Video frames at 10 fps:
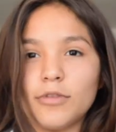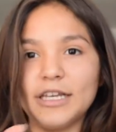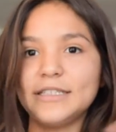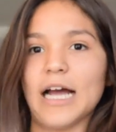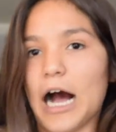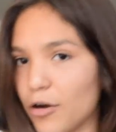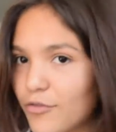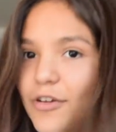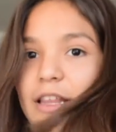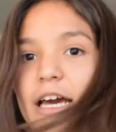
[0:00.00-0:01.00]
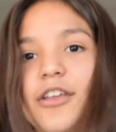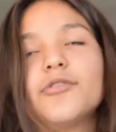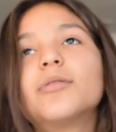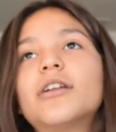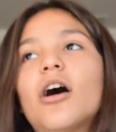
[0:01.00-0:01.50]
This outfit that
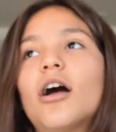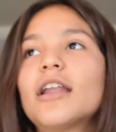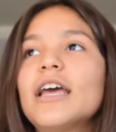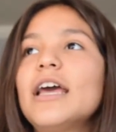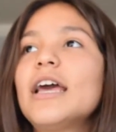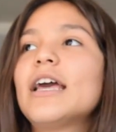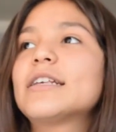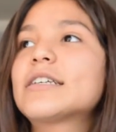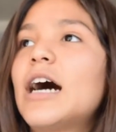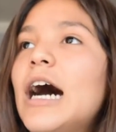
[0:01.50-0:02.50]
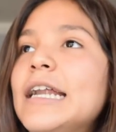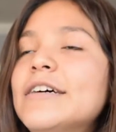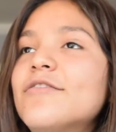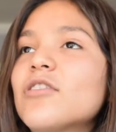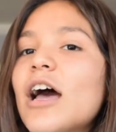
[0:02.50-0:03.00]
you put on is kind
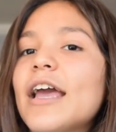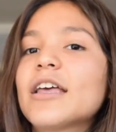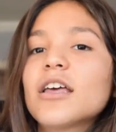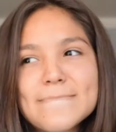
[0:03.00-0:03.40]
of like,